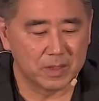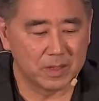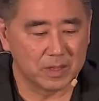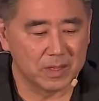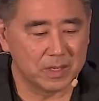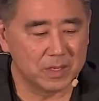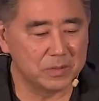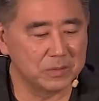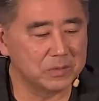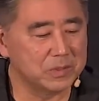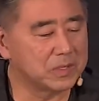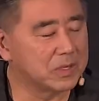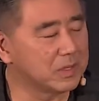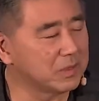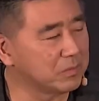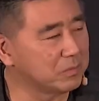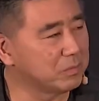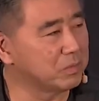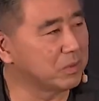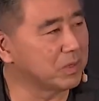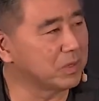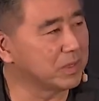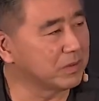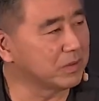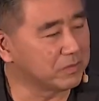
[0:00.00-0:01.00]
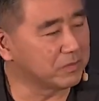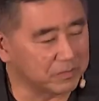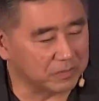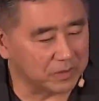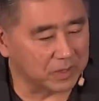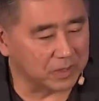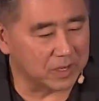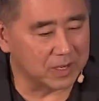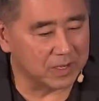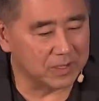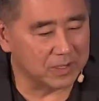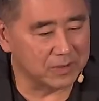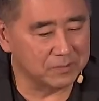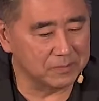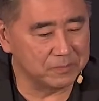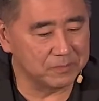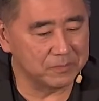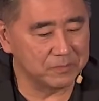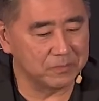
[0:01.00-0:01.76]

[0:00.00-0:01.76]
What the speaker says: he was going to bring a flood,